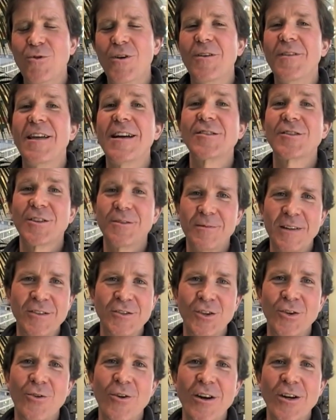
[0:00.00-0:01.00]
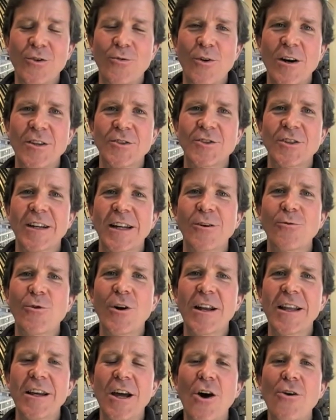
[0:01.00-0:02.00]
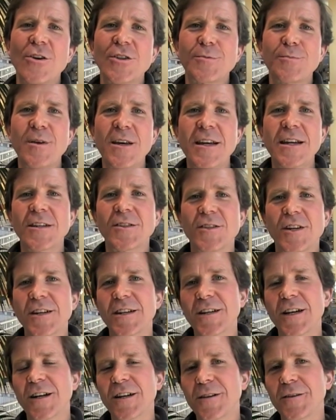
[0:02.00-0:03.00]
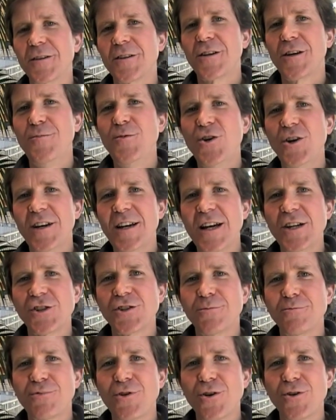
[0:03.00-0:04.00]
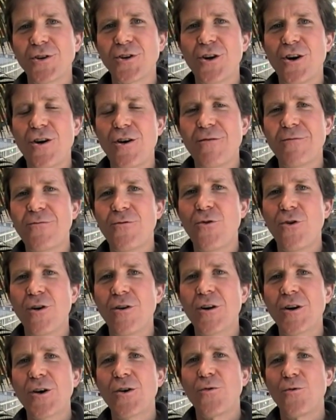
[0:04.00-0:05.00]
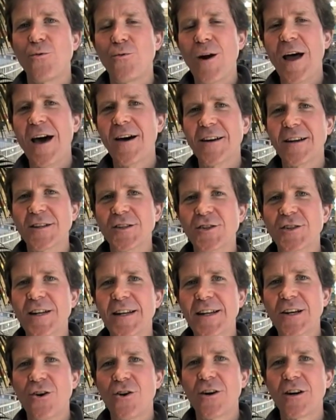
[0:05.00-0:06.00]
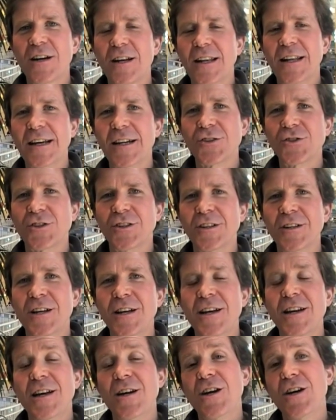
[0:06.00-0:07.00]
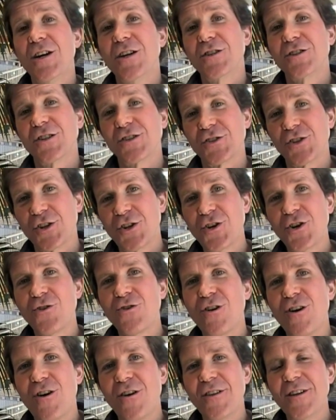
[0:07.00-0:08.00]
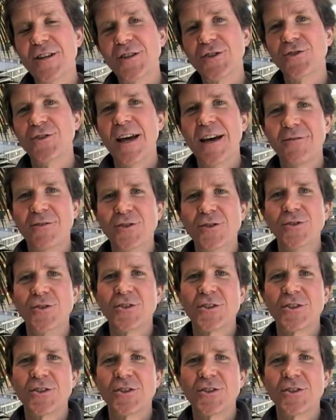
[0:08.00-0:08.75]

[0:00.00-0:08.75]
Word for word: Well, that's a great question. And really, OSP is a communication protocol for routing and CDR collection. to secure all this, you have to use